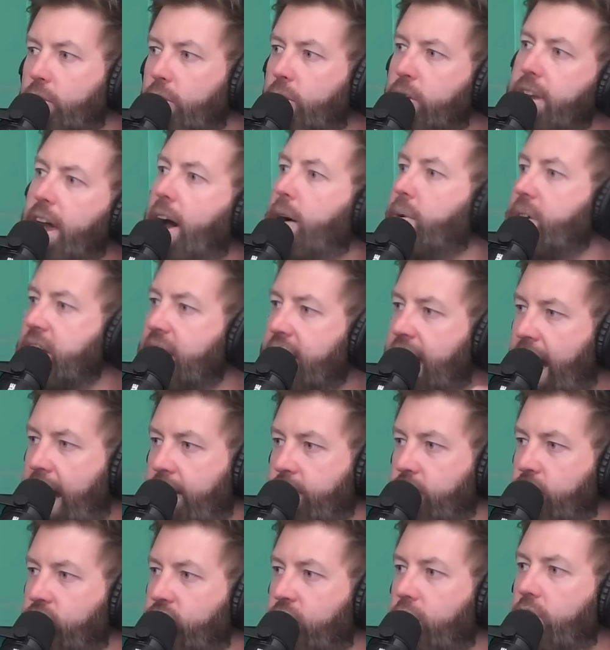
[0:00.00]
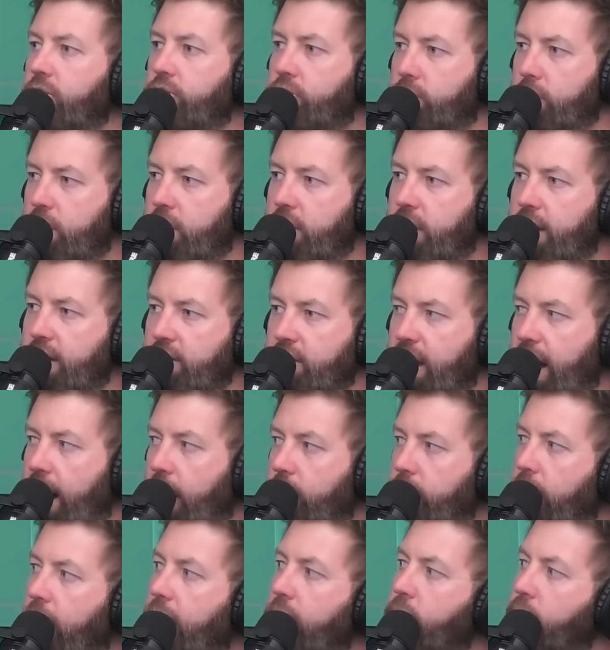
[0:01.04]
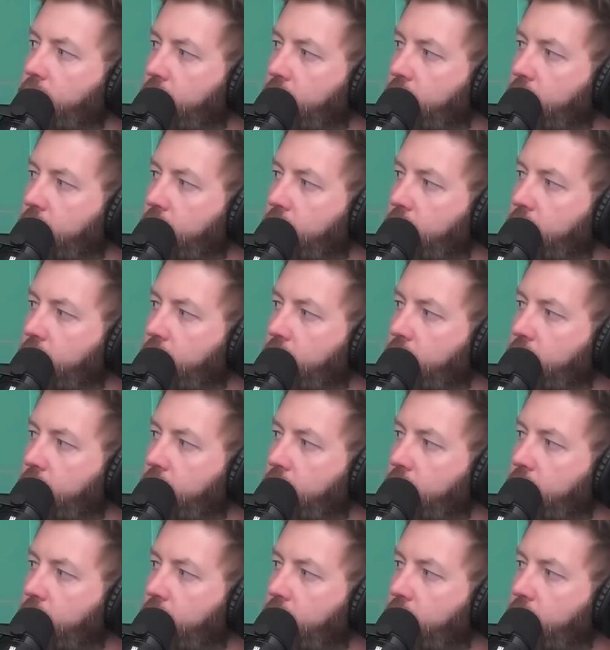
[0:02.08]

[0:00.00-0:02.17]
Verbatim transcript: well, now we can average those three things out, right?